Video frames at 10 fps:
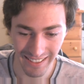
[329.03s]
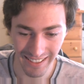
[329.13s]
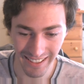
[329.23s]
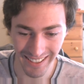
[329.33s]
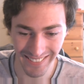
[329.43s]

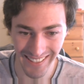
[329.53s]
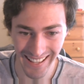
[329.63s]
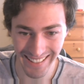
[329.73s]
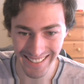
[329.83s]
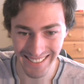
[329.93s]
Oh
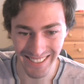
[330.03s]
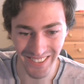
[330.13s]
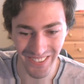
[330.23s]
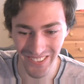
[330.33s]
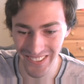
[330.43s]
man, this is
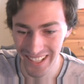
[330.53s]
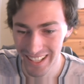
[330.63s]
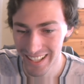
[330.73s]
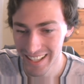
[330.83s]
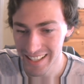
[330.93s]
cool.
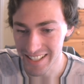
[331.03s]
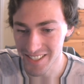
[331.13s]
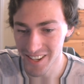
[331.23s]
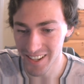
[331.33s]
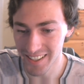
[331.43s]
He
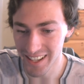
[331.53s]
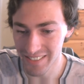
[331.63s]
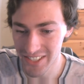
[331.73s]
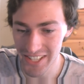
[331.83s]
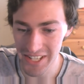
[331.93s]
sought
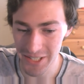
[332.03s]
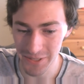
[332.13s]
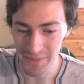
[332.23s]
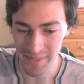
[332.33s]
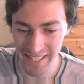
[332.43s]
conversation
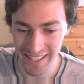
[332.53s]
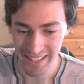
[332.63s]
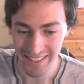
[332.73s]
with me,